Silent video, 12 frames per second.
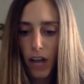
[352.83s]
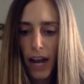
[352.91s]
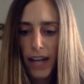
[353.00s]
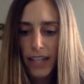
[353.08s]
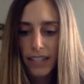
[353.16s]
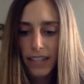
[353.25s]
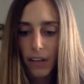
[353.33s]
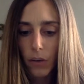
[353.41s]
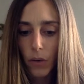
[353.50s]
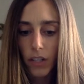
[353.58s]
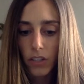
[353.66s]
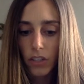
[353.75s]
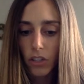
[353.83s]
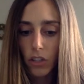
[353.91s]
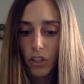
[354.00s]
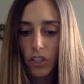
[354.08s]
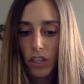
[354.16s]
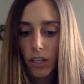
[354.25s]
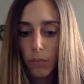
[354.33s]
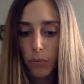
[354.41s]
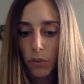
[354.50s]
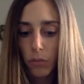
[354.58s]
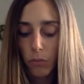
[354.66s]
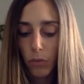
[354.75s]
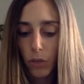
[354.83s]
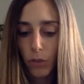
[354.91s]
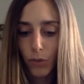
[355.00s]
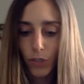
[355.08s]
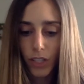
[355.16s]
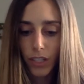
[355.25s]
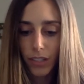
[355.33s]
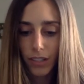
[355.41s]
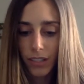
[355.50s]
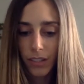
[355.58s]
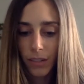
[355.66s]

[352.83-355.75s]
I is now going to search the primroses.